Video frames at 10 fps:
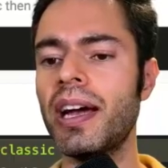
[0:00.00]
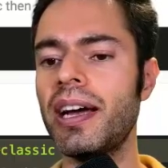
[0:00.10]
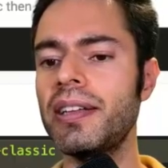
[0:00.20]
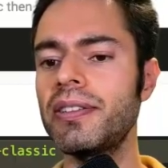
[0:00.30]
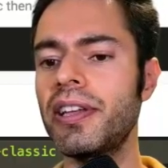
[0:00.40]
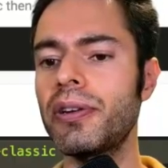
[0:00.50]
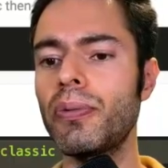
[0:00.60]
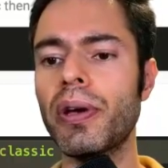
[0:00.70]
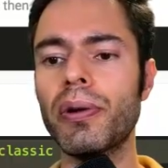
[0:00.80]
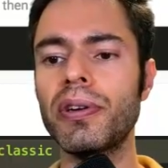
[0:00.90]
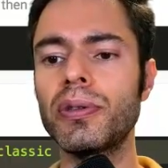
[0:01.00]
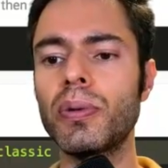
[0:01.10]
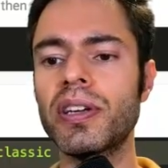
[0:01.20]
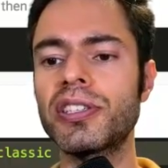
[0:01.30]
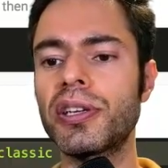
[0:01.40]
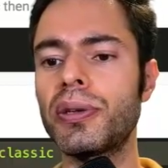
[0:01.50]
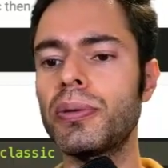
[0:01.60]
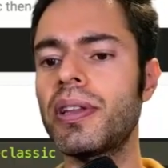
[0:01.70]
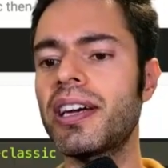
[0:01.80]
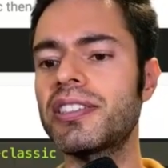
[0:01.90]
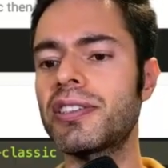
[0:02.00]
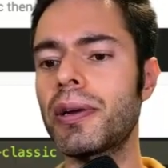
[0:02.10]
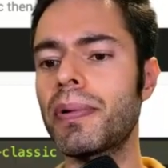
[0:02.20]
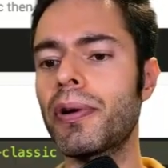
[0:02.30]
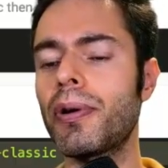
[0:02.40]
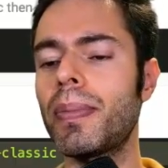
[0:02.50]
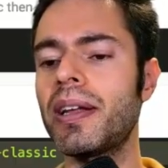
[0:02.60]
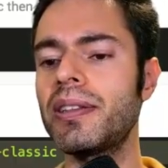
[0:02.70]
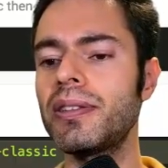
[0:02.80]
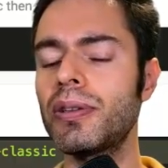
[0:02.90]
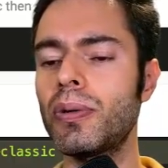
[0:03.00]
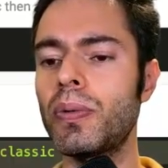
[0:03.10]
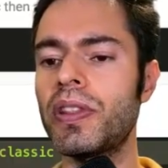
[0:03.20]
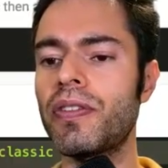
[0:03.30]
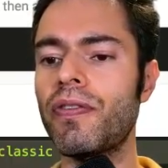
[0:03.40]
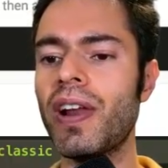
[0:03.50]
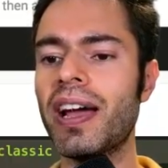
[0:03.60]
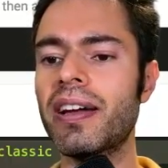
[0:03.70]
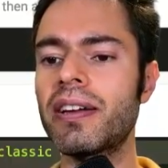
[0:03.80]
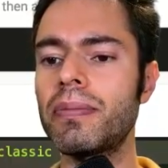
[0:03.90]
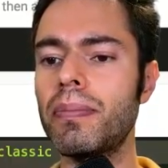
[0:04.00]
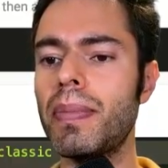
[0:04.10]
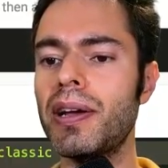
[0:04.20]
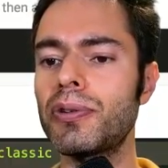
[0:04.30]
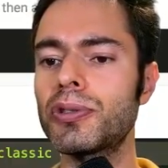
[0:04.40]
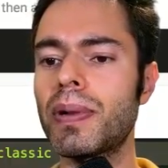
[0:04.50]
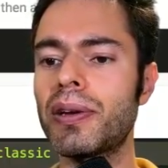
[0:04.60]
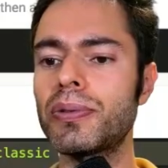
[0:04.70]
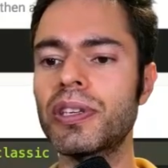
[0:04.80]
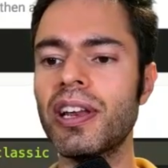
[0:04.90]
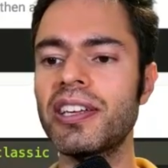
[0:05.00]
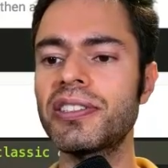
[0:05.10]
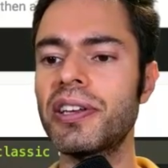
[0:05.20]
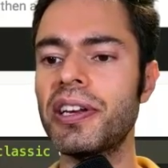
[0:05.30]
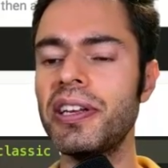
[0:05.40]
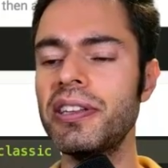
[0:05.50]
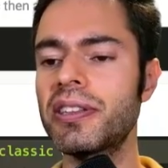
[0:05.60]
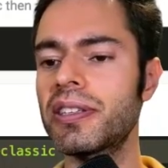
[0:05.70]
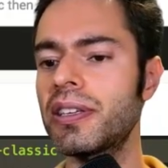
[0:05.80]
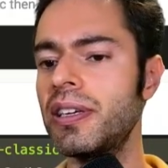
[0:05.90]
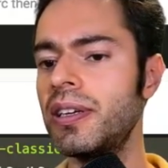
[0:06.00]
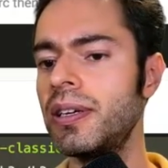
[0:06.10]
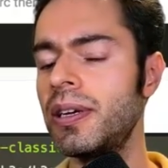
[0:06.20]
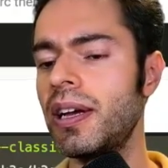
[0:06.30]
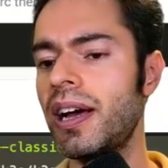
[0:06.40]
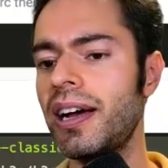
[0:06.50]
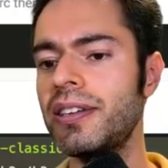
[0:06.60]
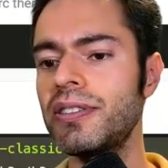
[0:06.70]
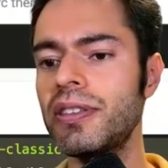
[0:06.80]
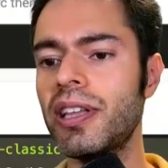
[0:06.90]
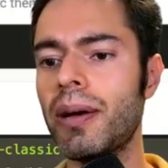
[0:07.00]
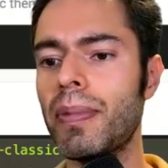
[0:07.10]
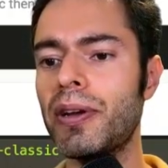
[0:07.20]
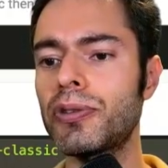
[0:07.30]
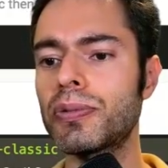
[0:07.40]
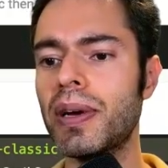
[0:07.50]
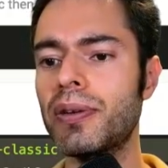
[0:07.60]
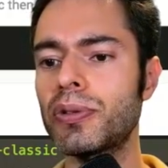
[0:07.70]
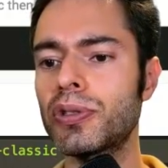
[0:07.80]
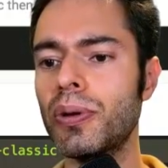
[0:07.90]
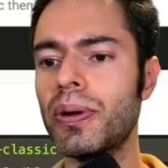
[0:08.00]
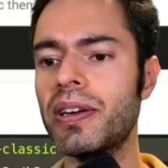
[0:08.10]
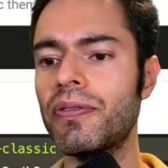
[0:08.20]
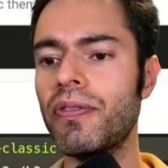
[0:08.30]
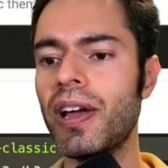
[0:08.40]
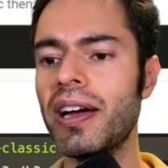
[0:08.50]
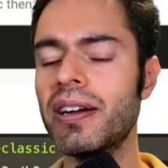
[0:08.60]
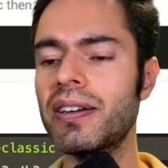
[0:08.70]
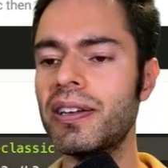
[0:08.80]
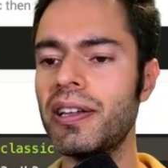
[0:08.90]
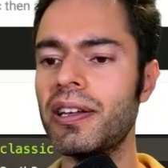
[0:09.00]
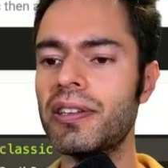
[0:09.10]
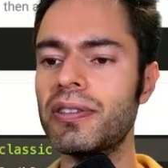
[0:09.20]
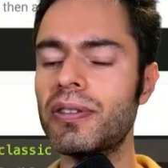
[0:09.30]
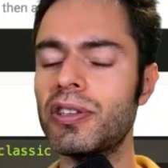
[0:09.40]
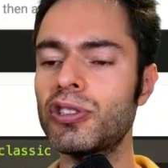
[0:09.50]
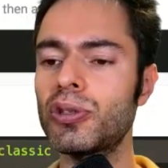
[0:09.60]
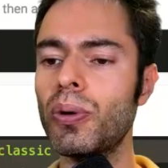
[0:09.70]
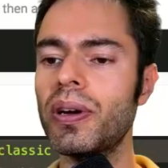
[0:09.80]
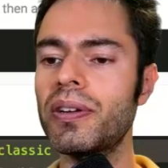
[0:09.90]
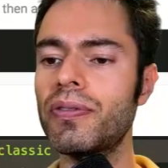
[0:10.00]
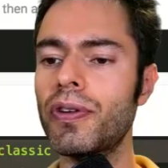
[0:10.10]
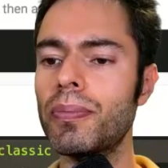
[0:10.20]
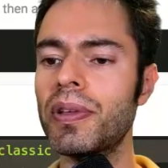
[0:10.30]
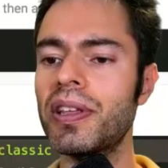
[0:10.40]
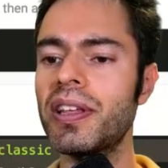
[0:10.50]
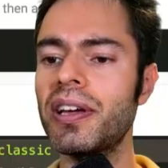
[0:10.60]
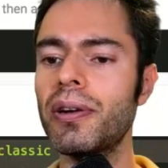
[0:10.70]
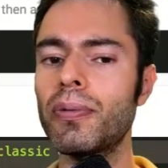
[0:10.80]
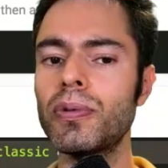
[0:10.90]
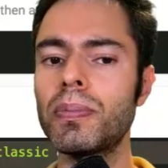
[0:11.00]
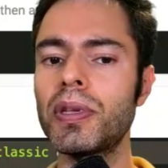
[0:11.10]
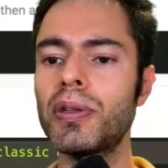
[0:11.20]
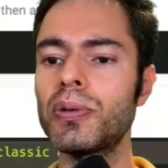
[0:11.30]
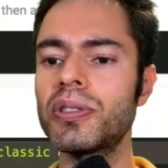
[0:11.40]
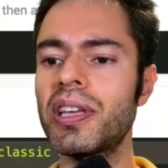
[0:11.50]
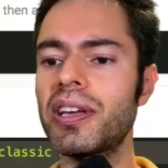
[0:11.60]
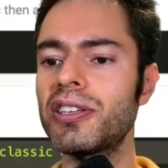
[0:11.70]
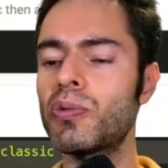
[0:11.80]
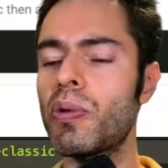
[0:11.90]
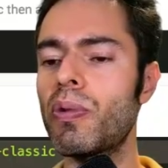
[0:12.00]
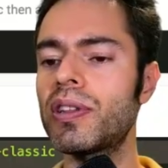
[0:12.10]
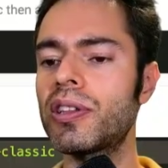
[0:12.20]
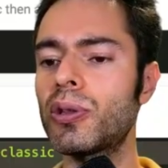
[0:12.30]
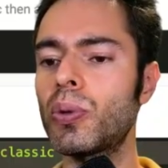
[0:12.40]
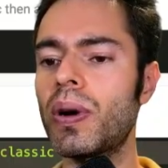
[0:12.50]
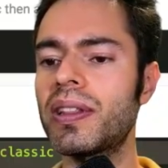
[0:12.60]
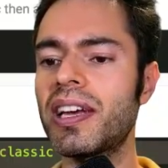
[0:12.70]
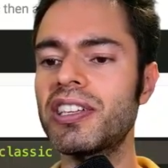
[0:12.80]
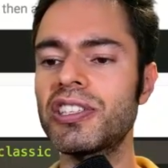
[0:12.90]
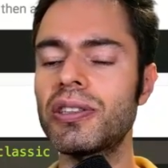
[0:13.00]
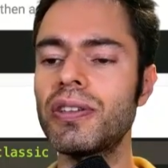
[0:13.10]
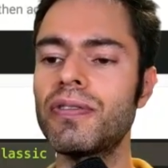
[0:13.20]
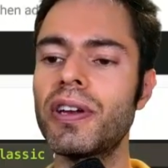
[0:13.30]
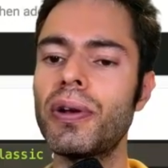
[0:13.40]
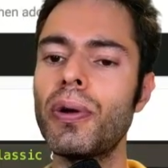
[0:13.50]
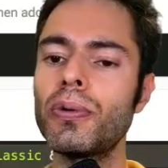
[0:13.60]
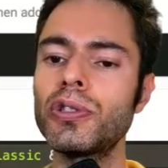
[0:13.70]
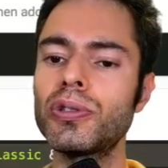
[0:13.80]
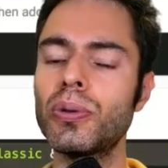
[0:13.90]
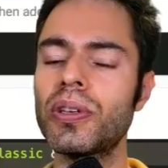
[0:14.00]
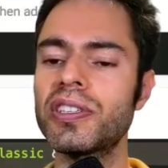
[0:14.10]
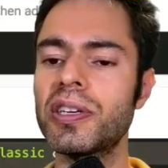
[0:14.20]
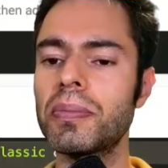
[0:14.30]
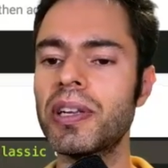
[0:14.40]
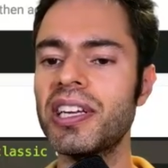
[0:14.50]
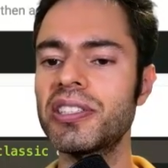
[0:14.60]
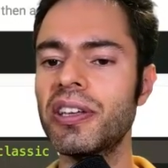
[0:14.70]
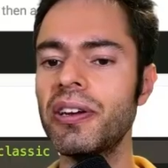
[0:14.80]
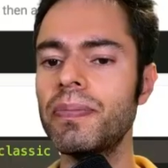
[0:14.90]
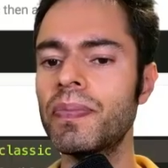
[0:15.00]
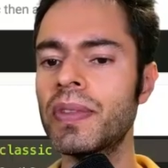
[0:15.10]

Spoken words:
And then we are going to execute the server command with the flag cluster in it. And the token flag, this token from here would be used in case we wanted to attach different nodes to the same cluster.